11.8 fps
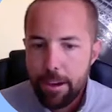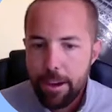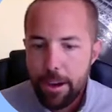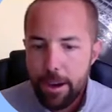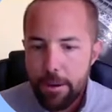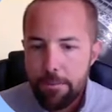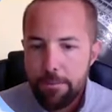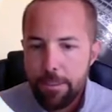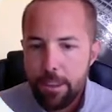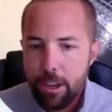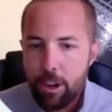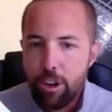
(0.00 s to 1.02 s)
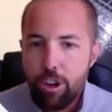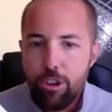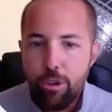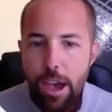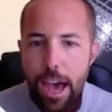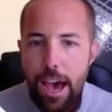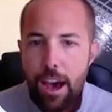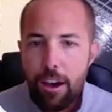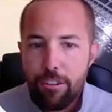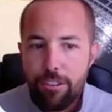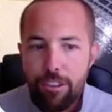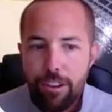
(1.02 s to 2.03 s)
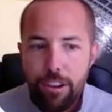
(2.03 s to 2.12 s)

Um, you know, you do have